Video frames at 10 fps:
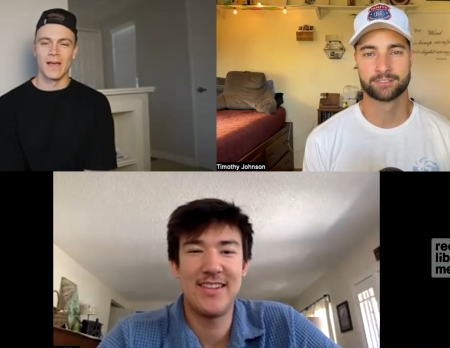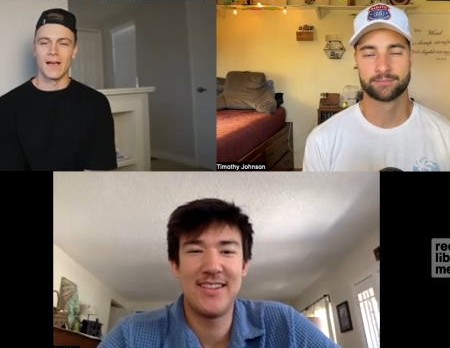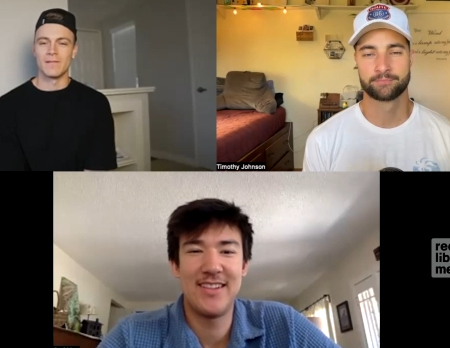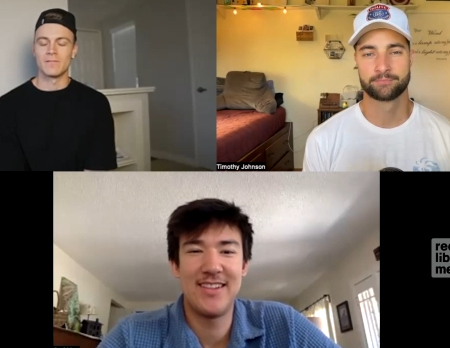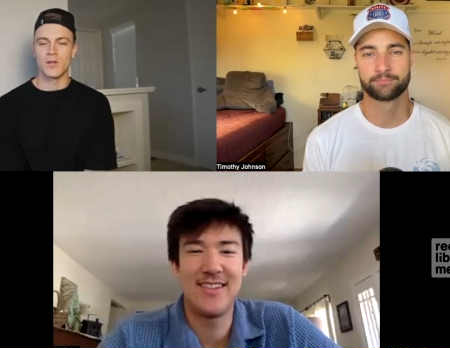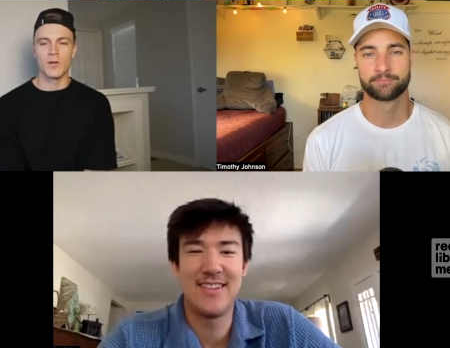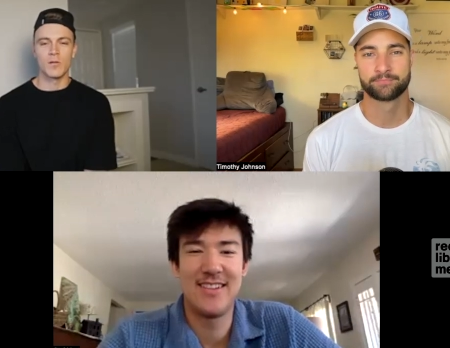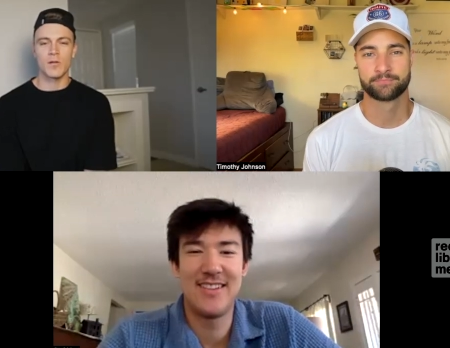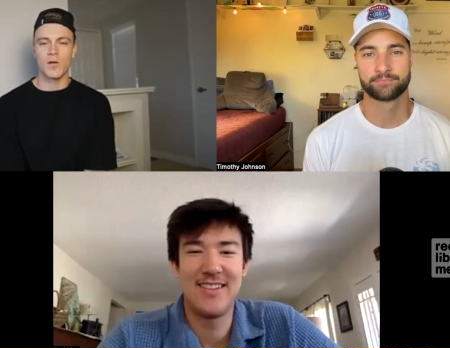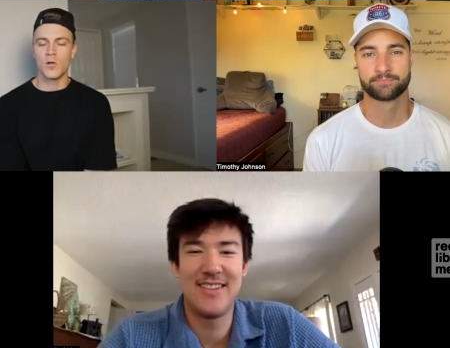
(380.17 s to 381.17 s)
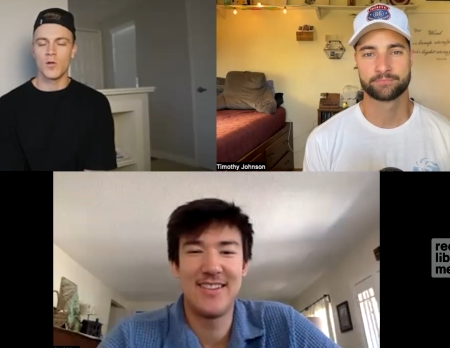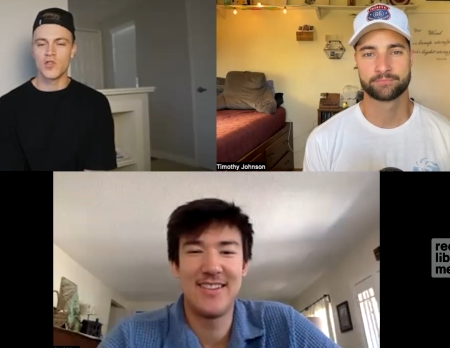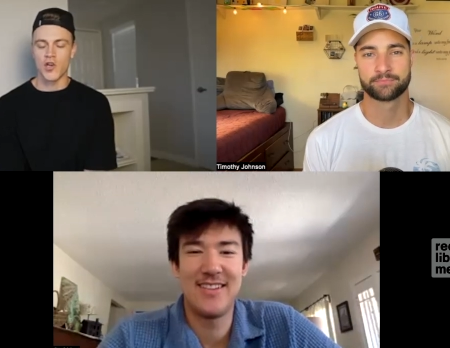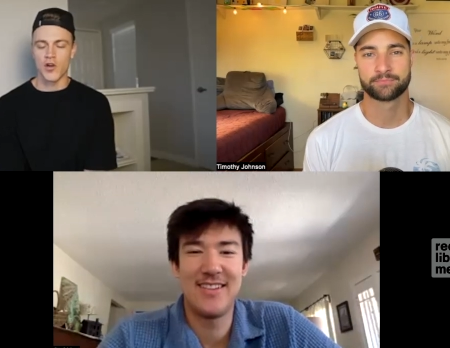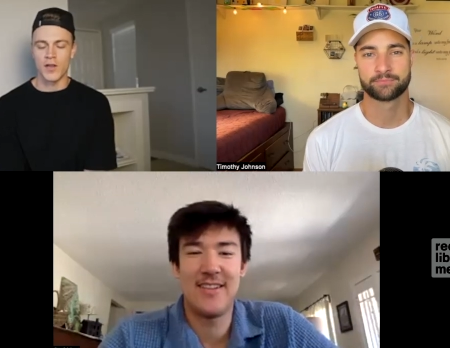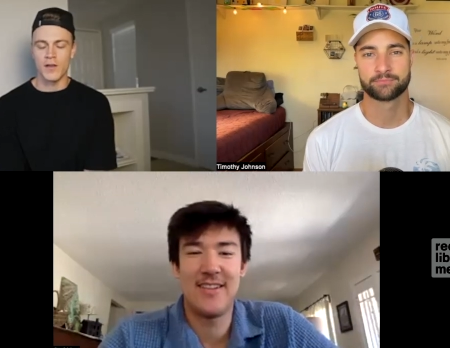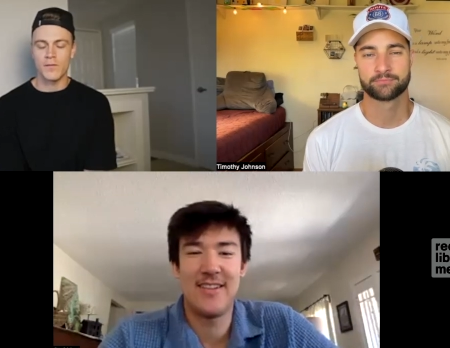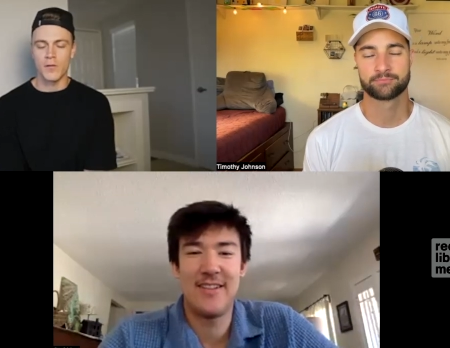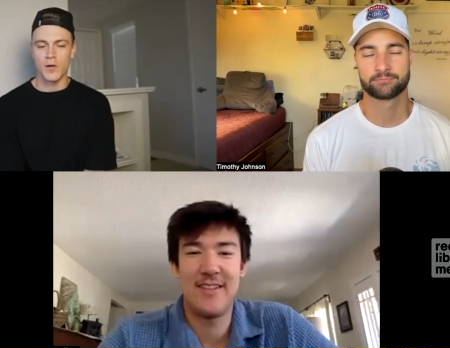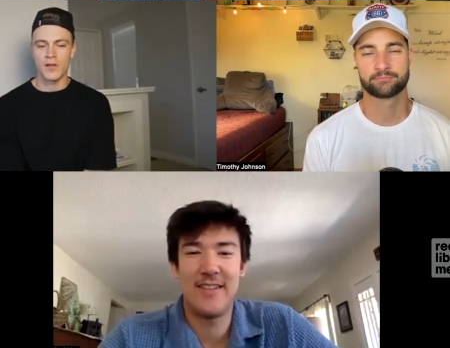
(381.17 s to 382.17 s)
Speaker 1: yeah so it was a whole journey
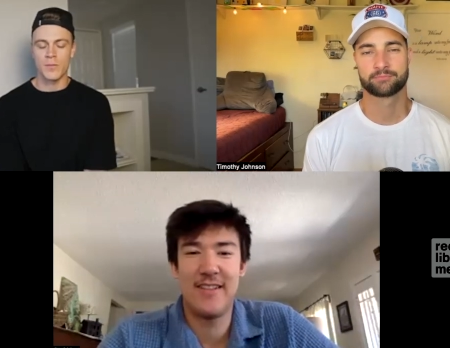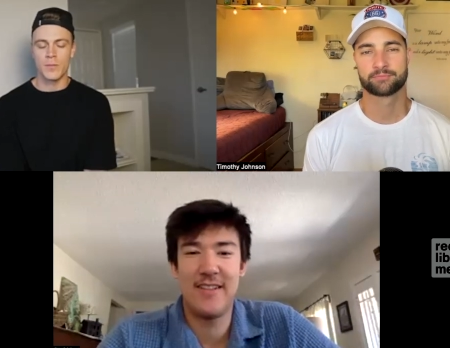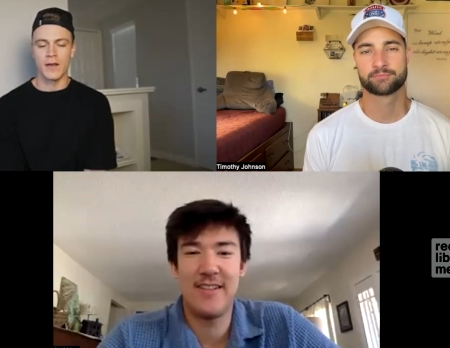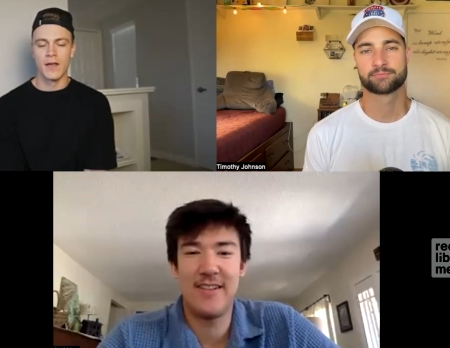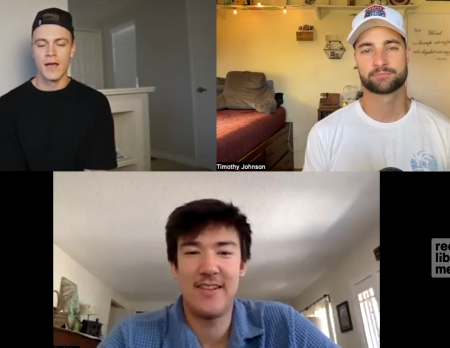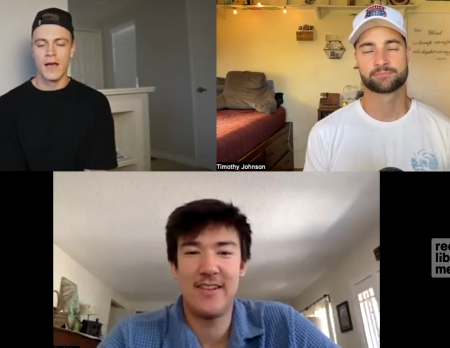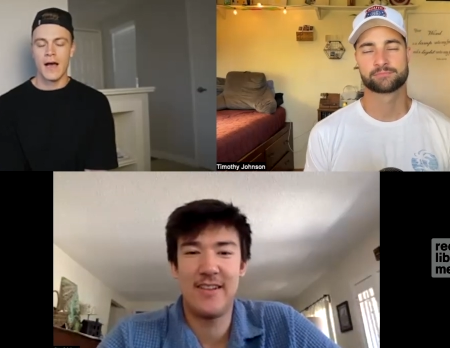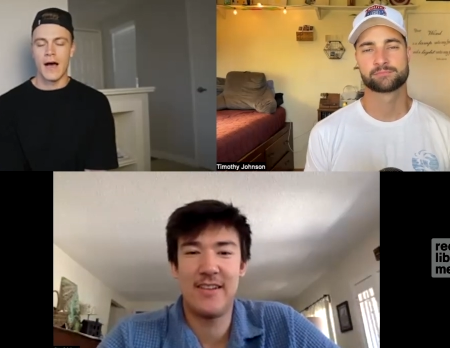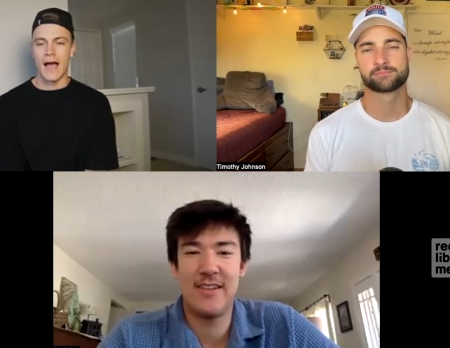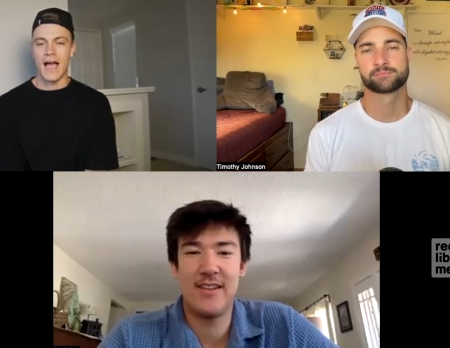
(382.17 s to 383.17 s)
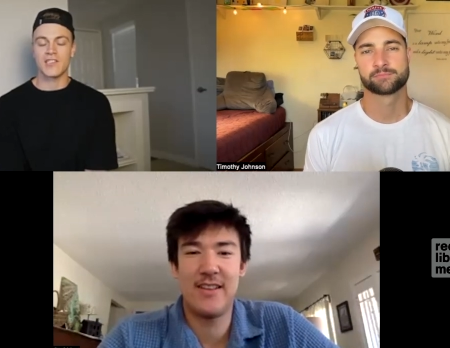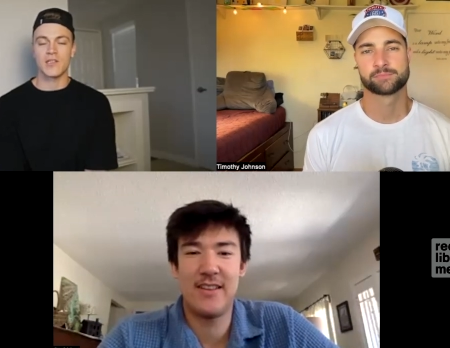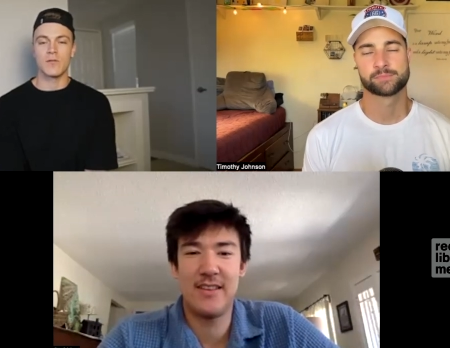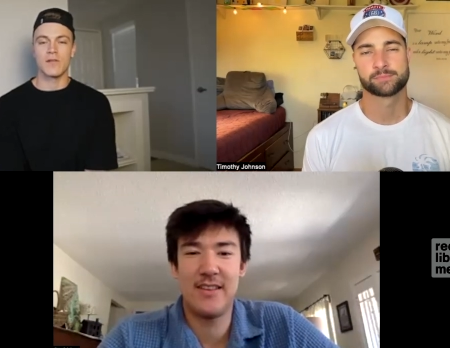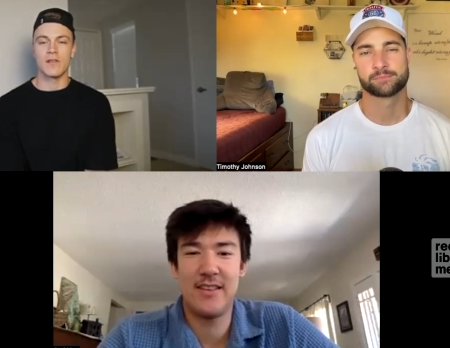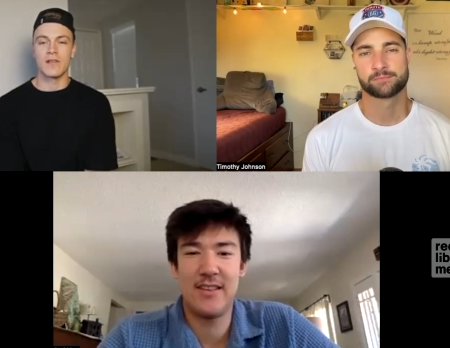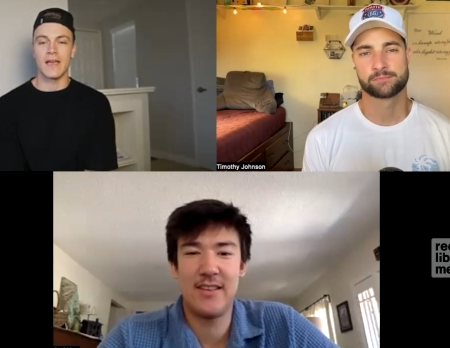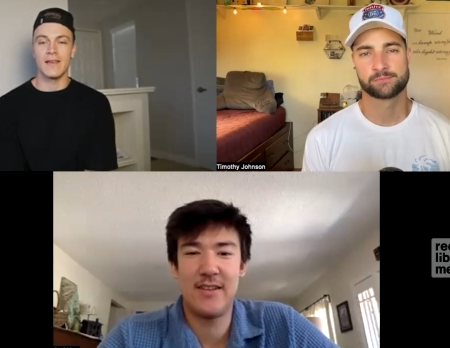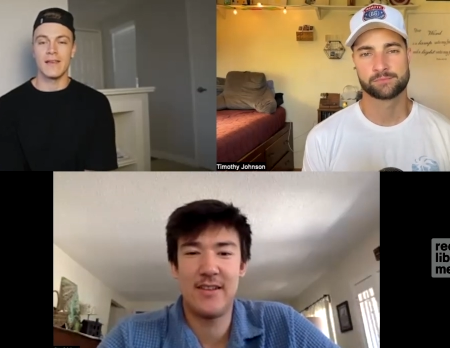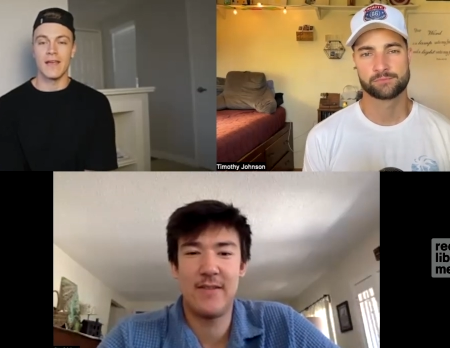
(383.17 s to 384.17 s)
for us but I actually was in
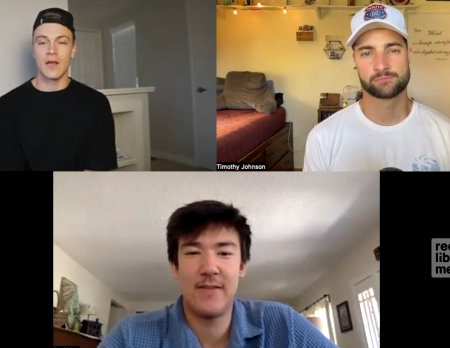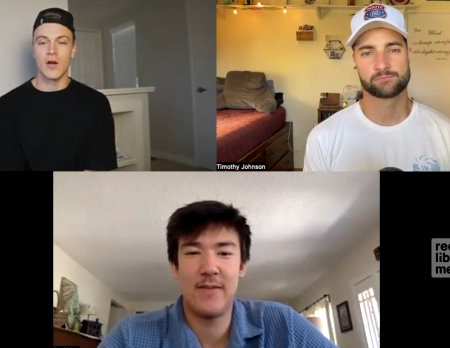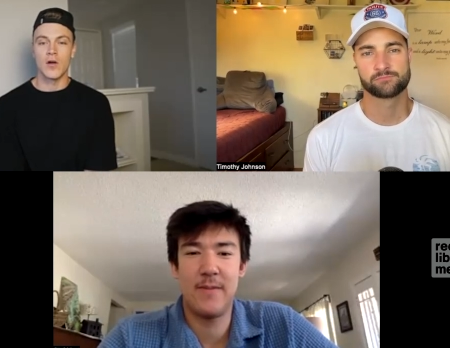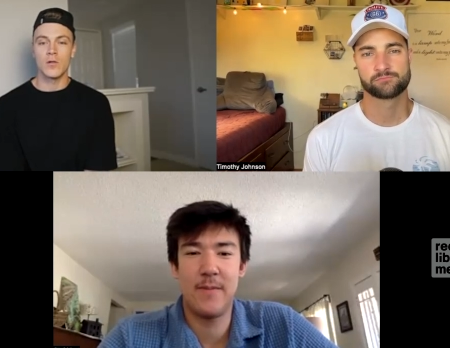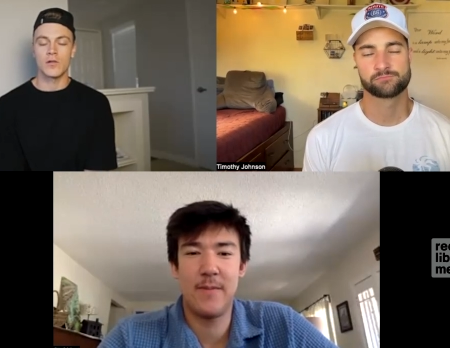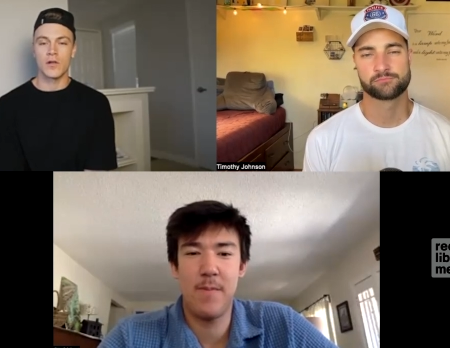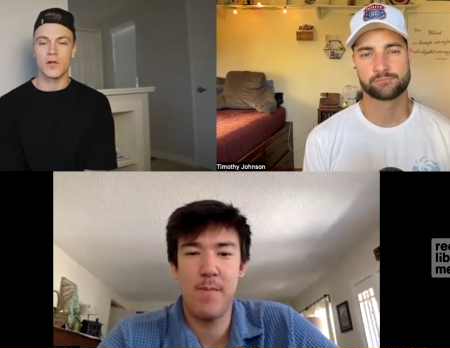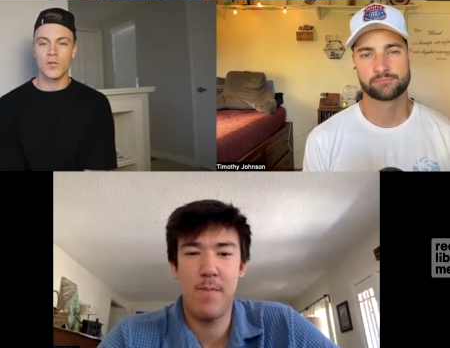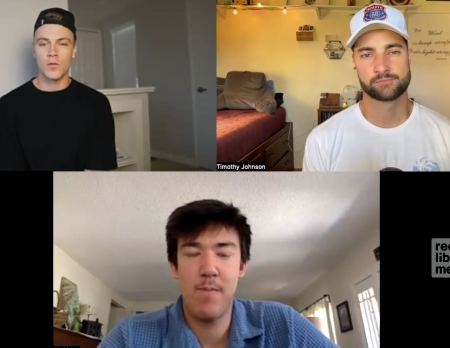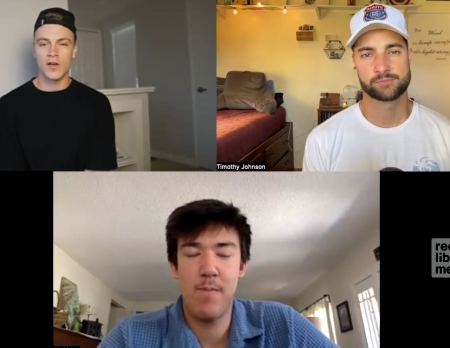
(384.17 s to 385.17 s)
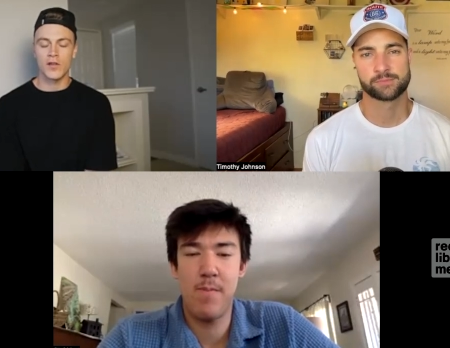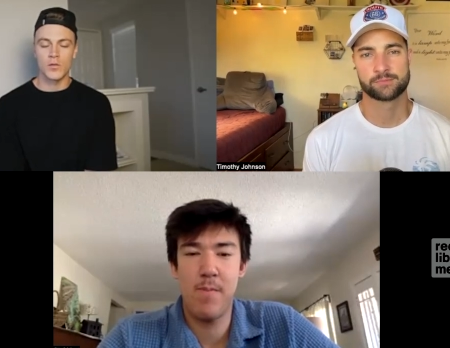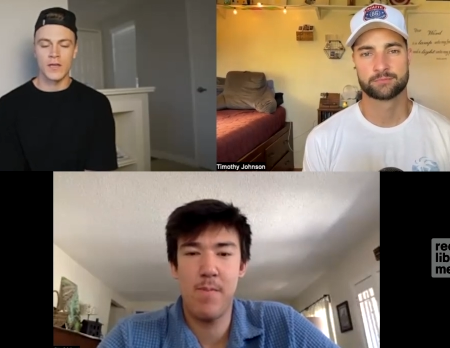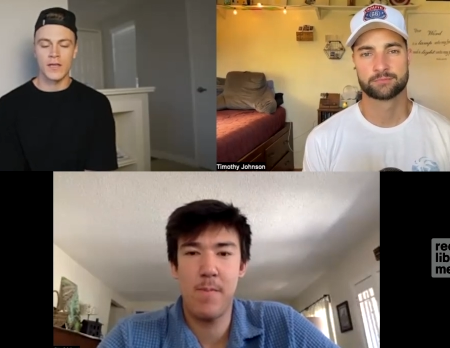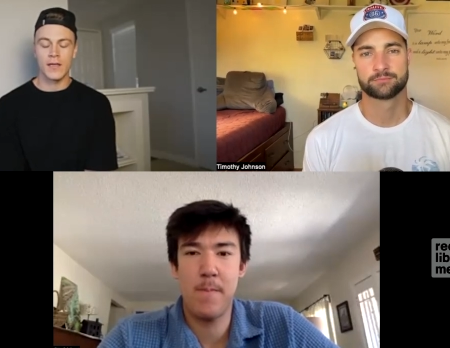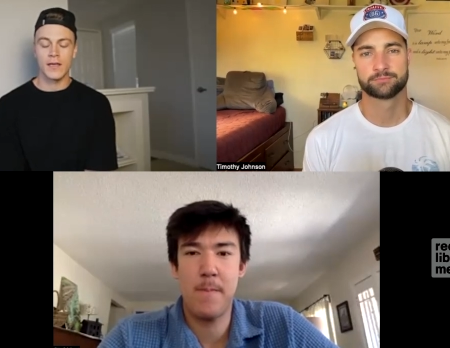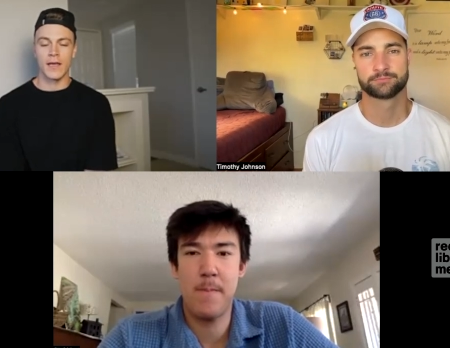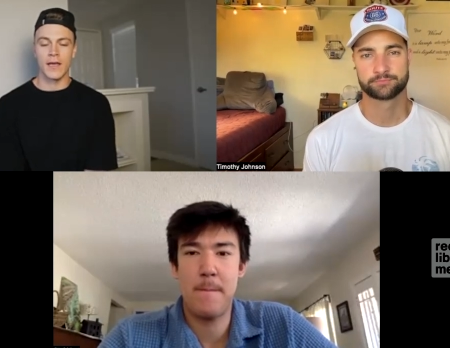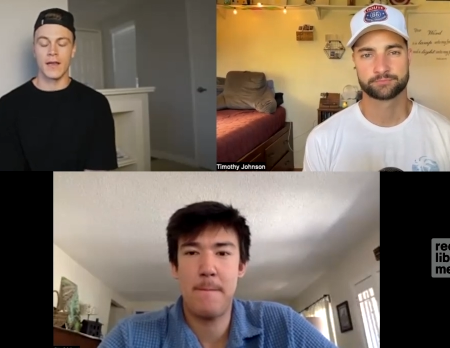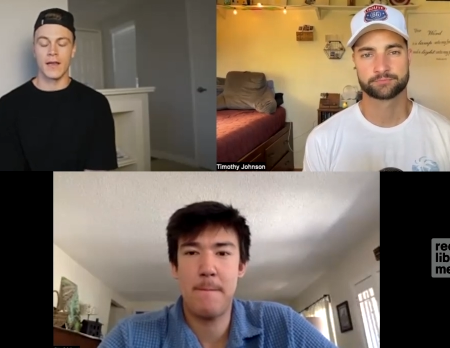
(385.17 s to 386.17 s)
San Diego during
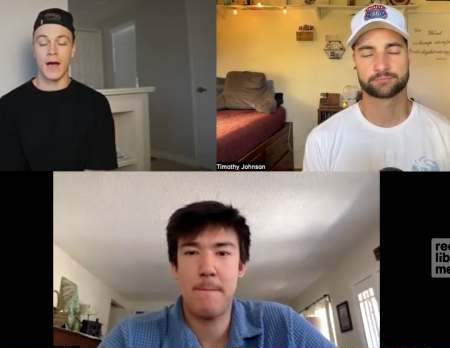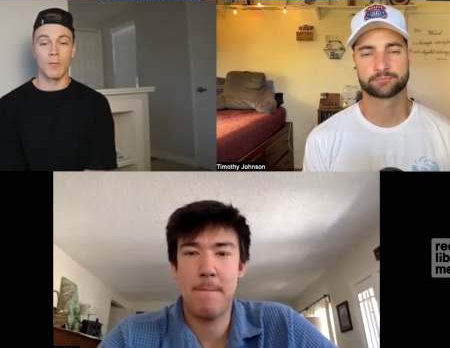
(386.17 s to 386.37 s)
2020, and uh,